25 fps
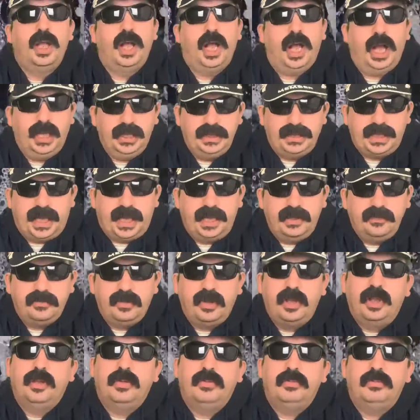Hi,
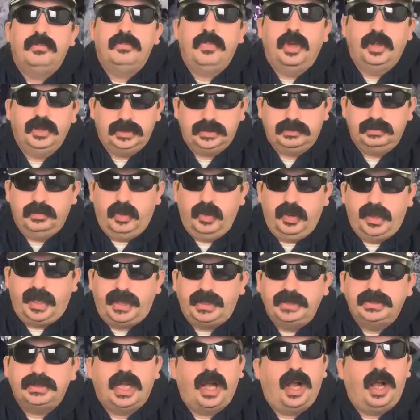Dave. Most
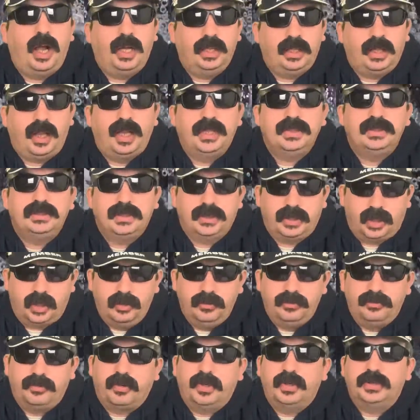mornings, I like to
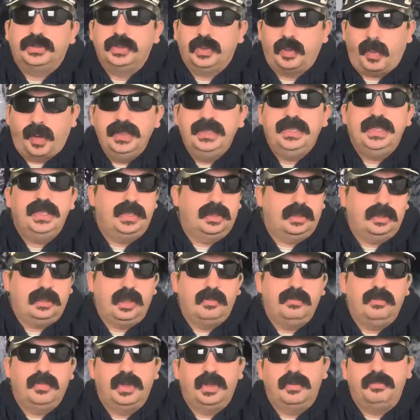go for a 20
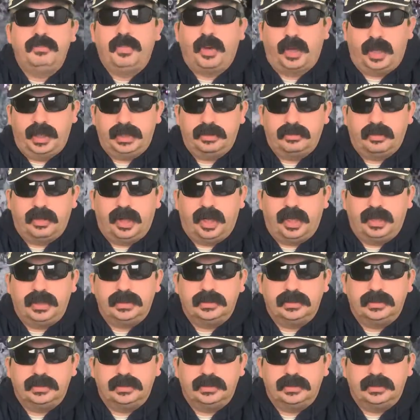kilometre bike ride.